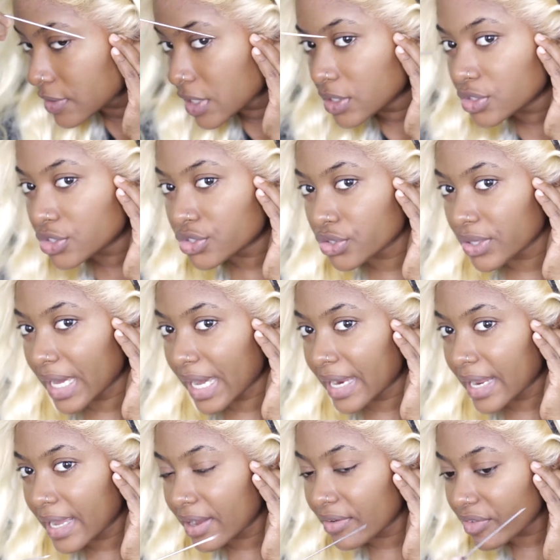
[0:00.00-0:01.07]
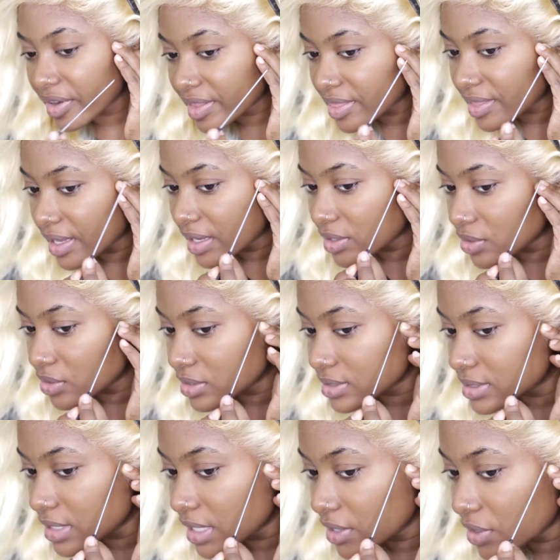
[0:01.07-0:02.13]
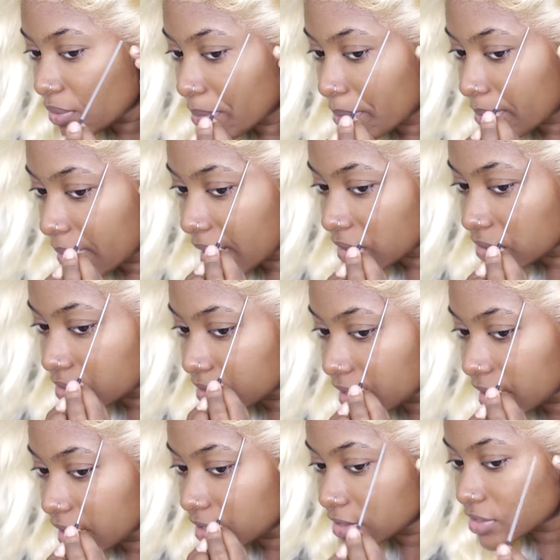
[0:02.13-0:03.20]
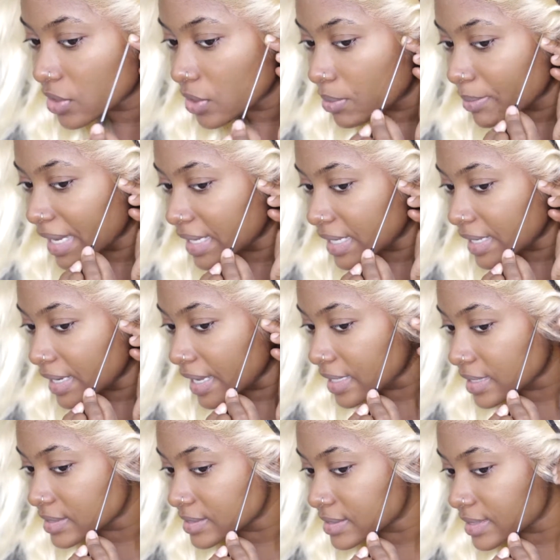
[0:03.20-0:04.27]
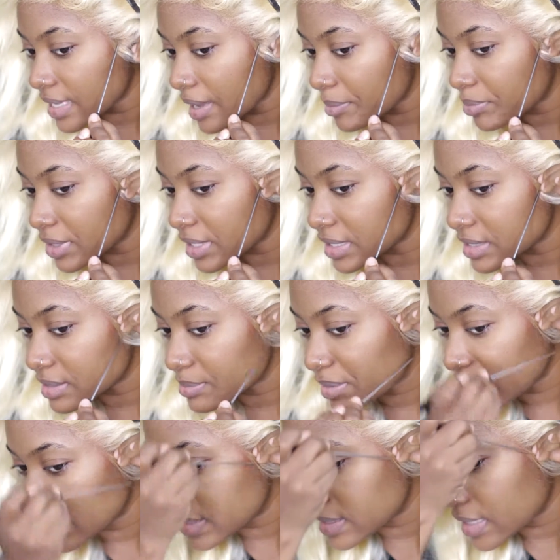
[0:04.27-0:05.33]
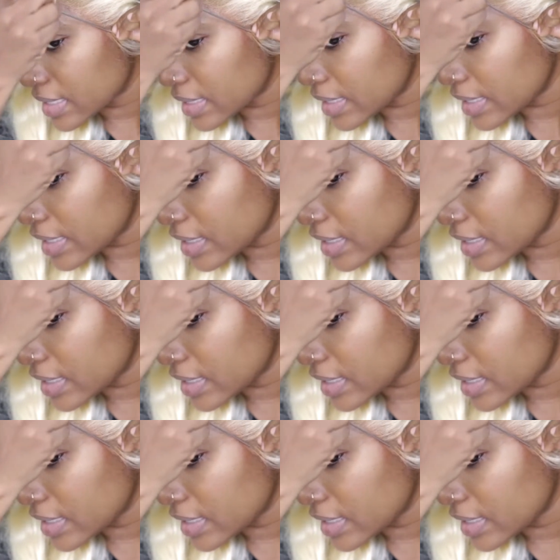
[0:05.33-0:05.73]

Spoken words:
so that everything looks, you know, melted. So my next step is basically